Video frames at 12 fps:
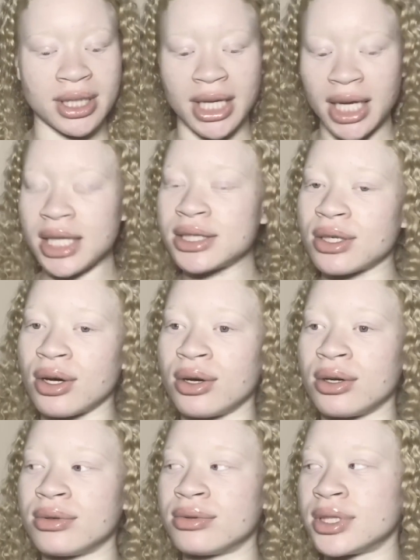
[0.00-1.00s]
As
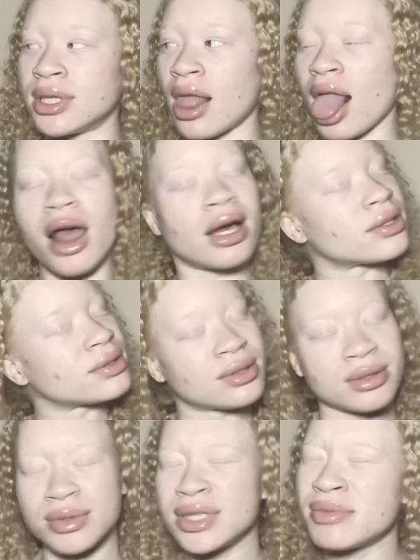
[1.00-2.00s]
always,
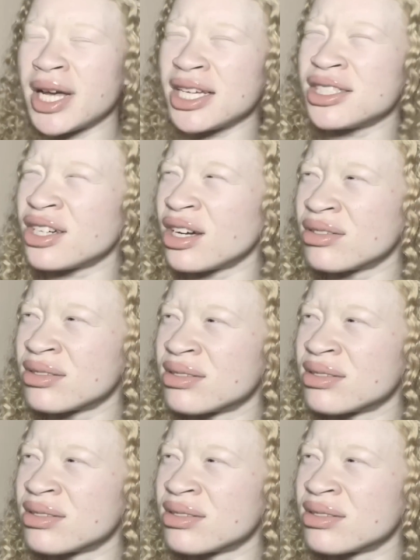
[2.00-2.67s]
what's my intro?